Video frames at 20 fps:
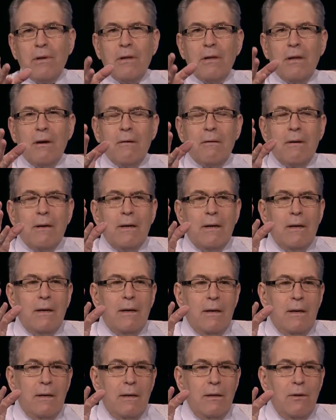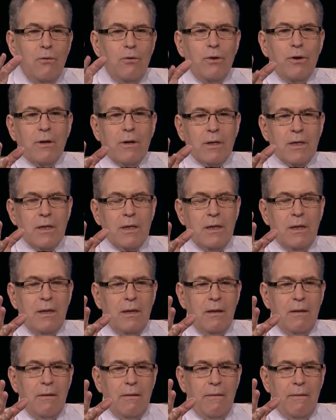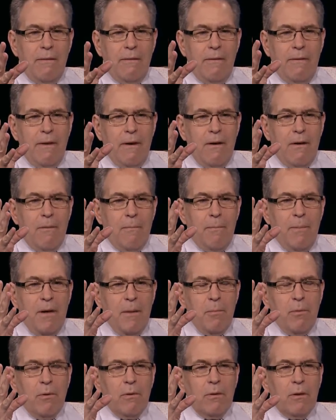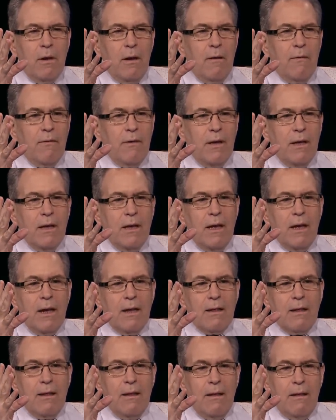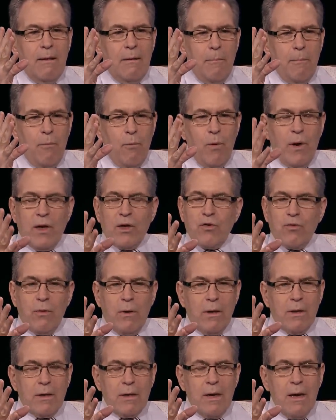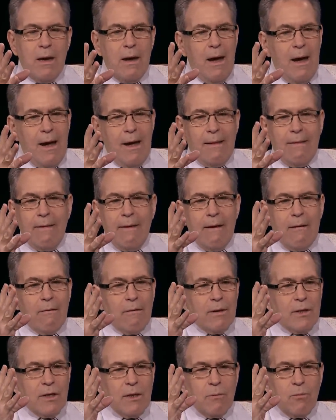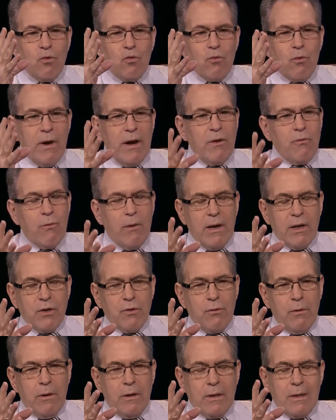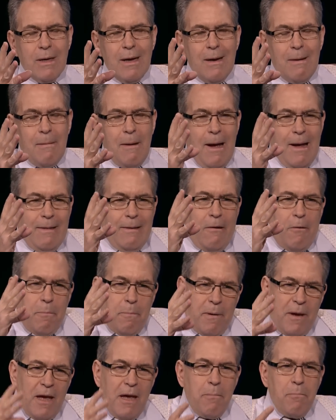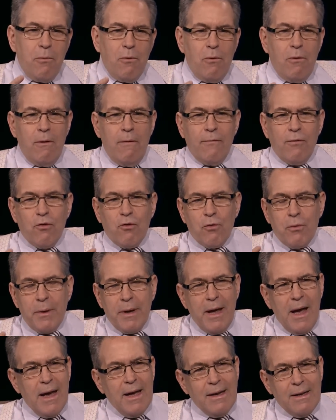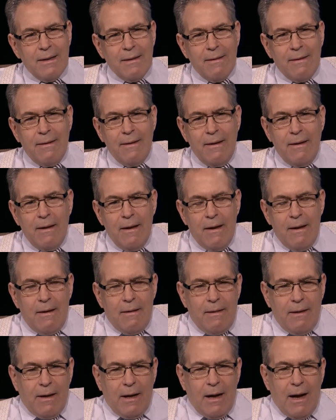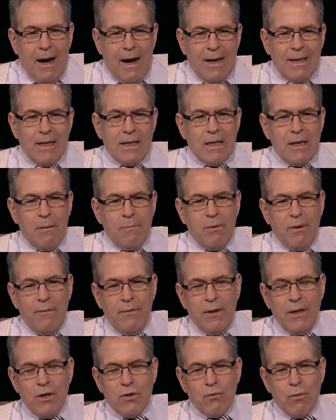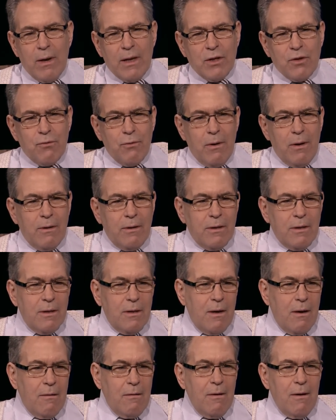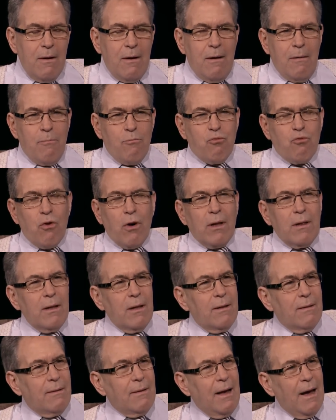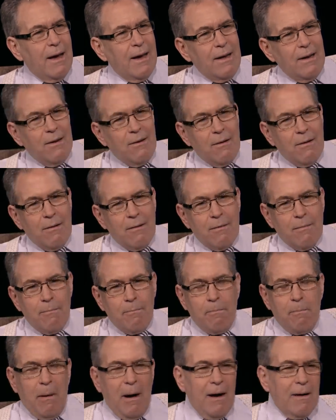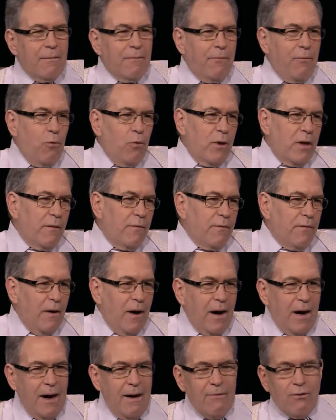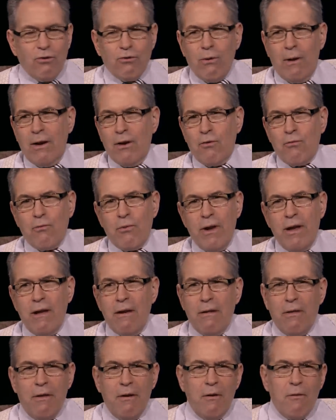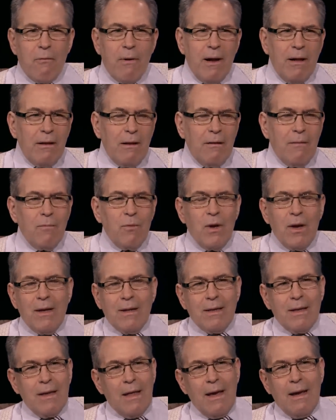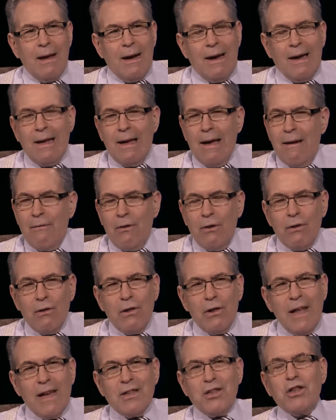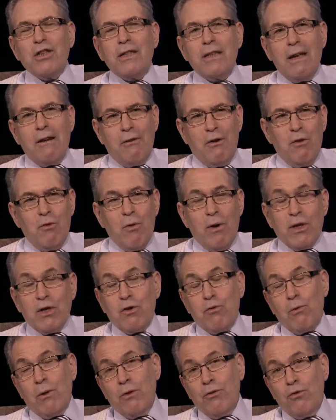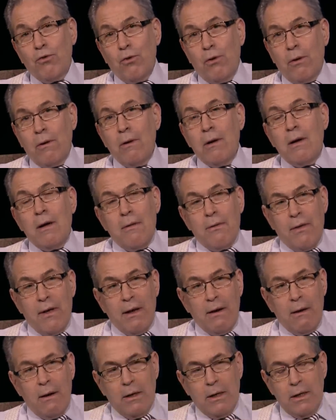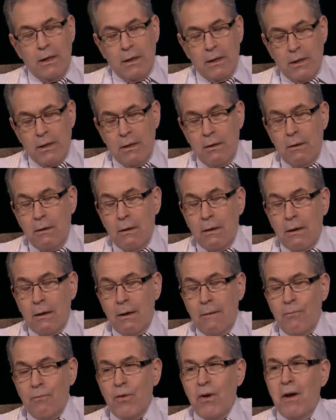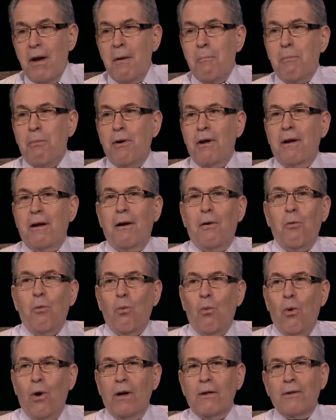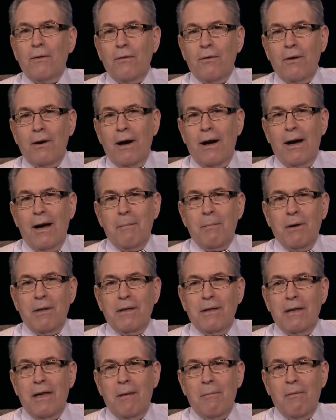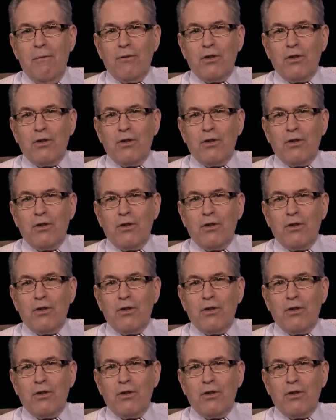you know, in New York City, there people love eating at restaurants and there are some great restaurants and there are people who have created the the concept of these restaurants, you know, Brooklyn Diner, Bond 45, Trattoria, Fiorello. Today I have a legendary restaurateur Thank God he doesn't cook. But a wonderful guy by the name of